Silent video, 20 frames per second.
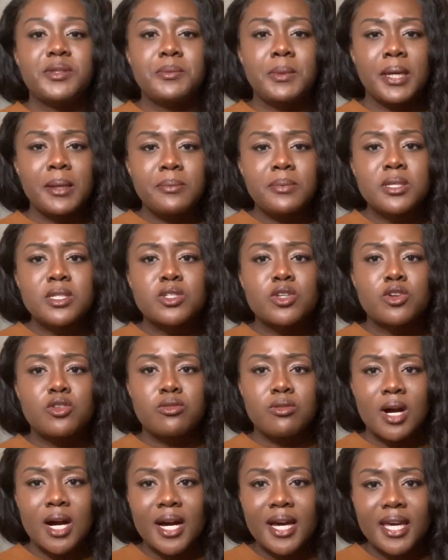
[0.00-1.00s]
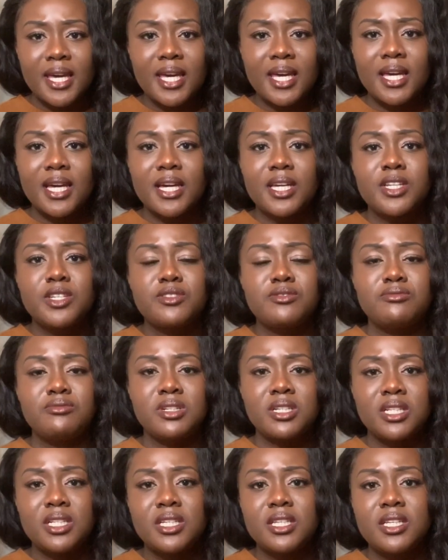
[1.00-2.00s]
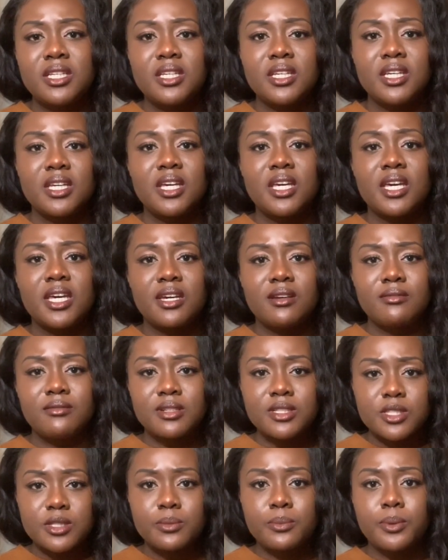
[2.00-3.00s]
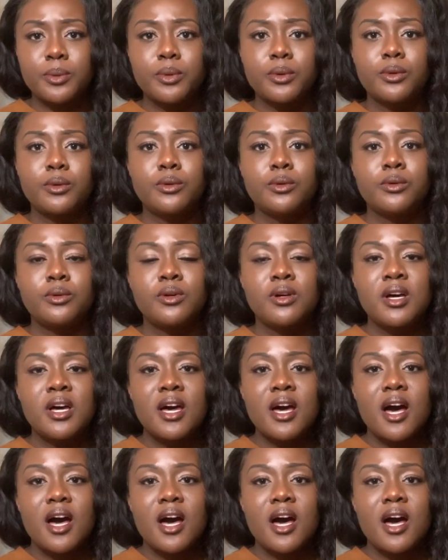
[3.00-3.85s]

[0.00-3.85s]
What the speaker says: the baby's crying and is really irritable,